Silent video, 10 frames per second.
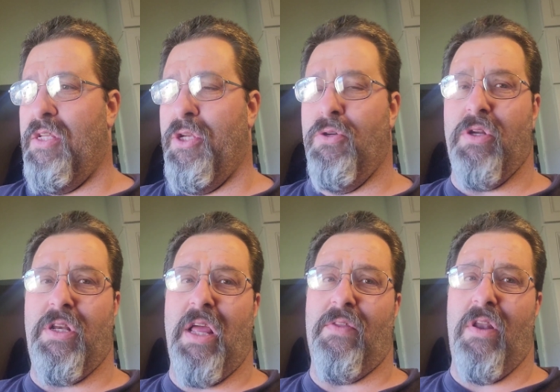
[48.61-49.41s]
usually
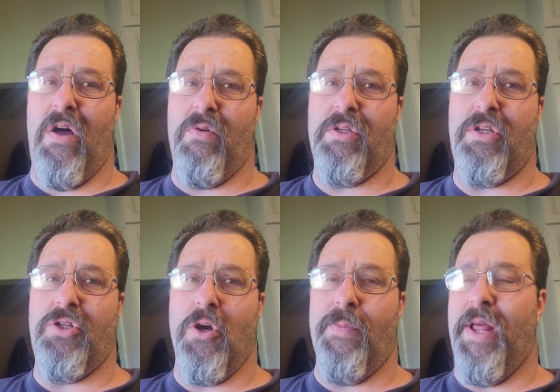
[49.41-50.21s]
take the longest to
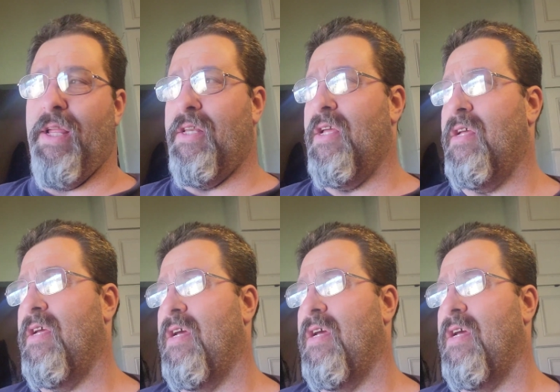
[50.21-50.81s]
germinate,